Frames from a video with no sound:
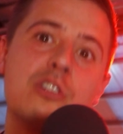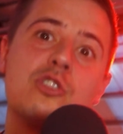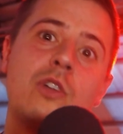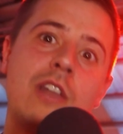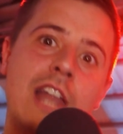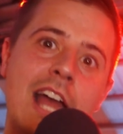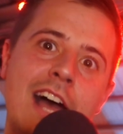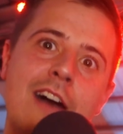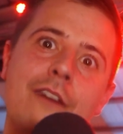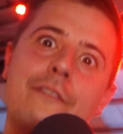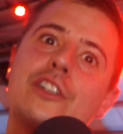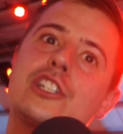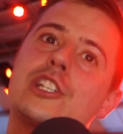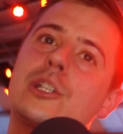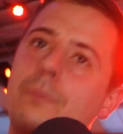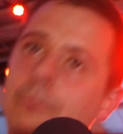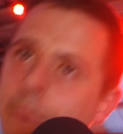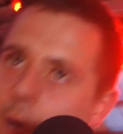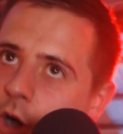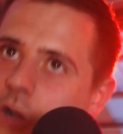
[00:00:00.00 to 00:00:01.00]
renowned for
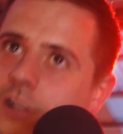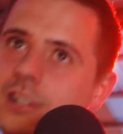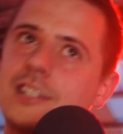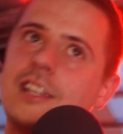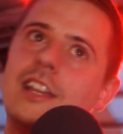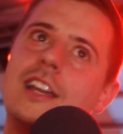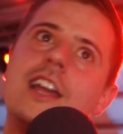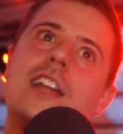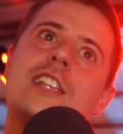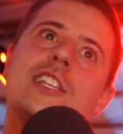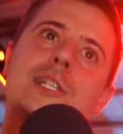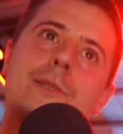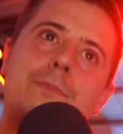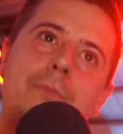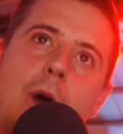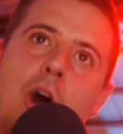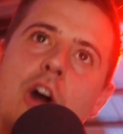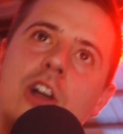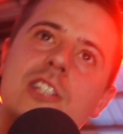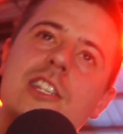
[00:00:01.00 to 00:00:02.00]
spice,
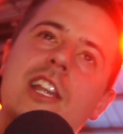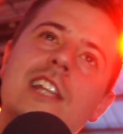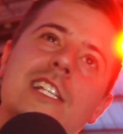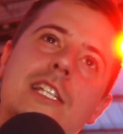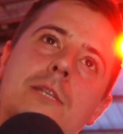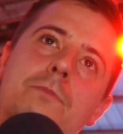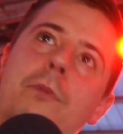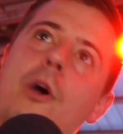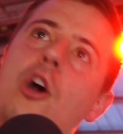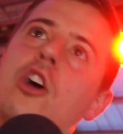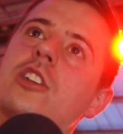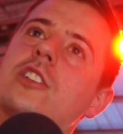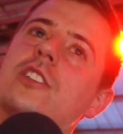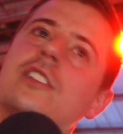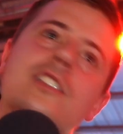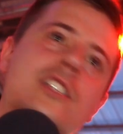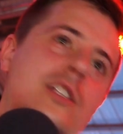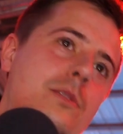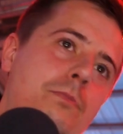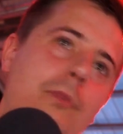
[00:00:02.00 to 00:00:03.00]
spice and spice and
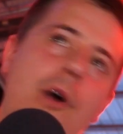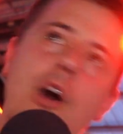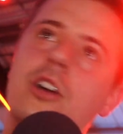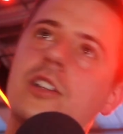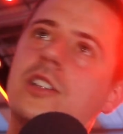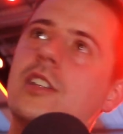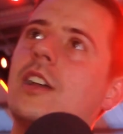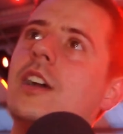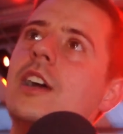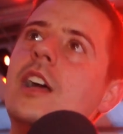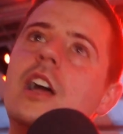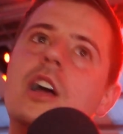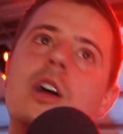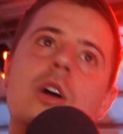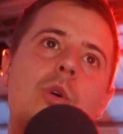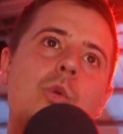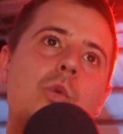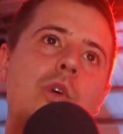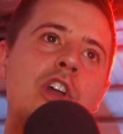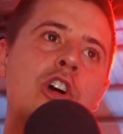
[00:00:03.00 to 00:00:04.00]
spice.
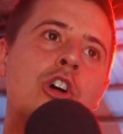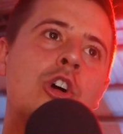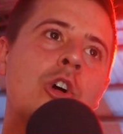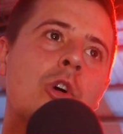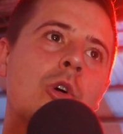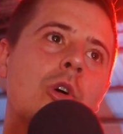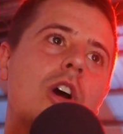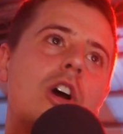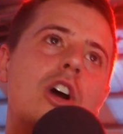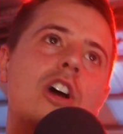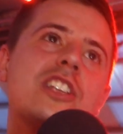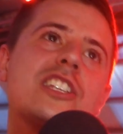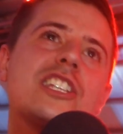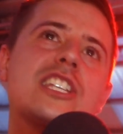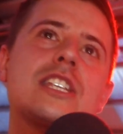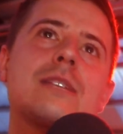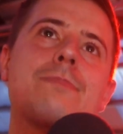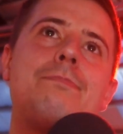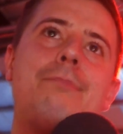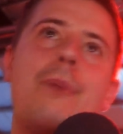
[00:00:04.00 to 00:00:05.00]
We all
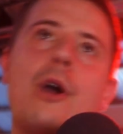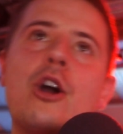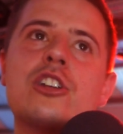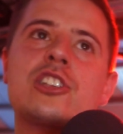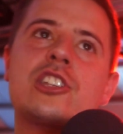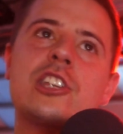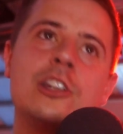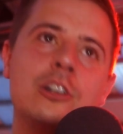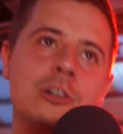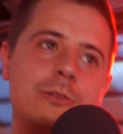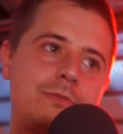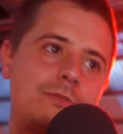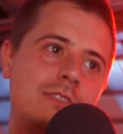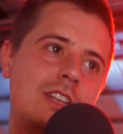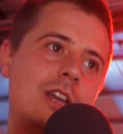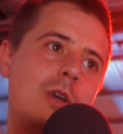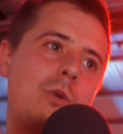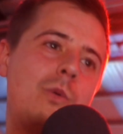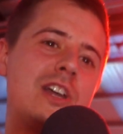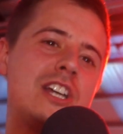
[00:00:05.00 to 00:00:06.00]
spicy up.
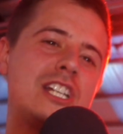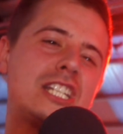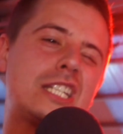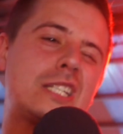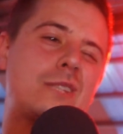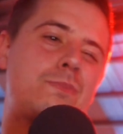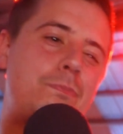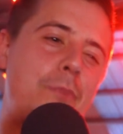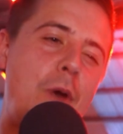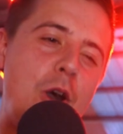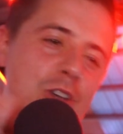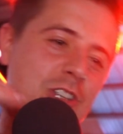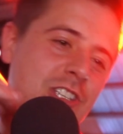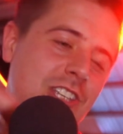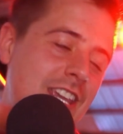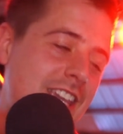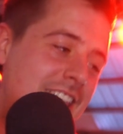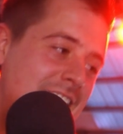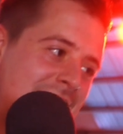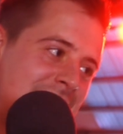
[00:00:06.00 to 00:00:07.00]
We are spicy
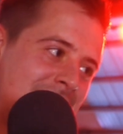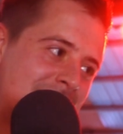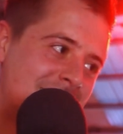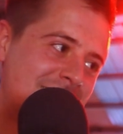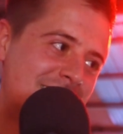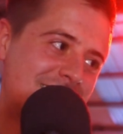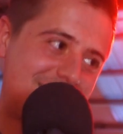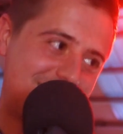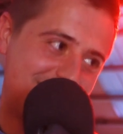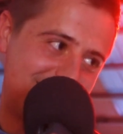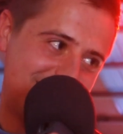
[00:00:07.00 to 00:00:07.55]
geezers.